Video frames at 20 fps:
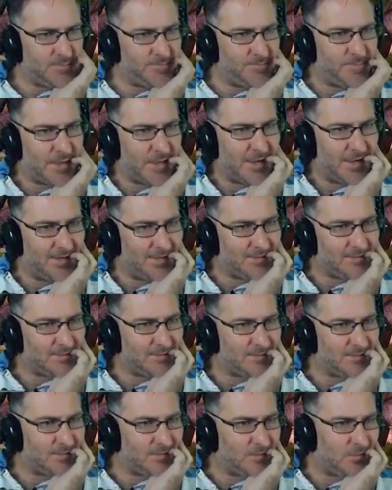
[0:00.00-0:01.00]

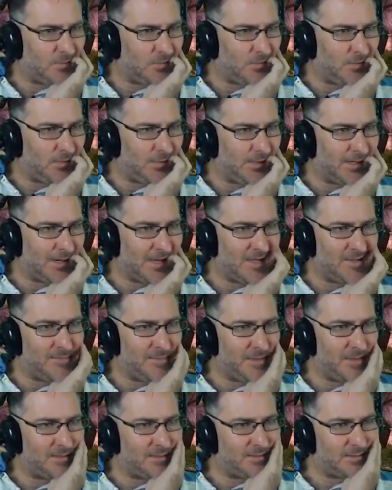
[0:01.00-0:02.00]
Pants or
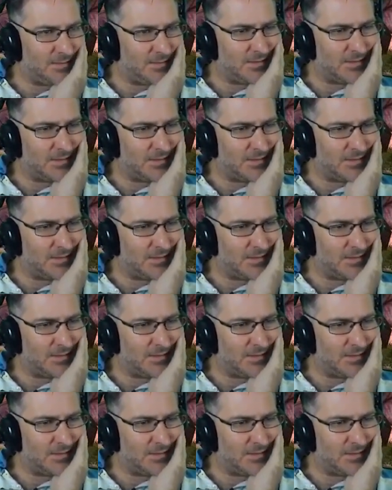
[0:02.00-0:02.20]
helmet?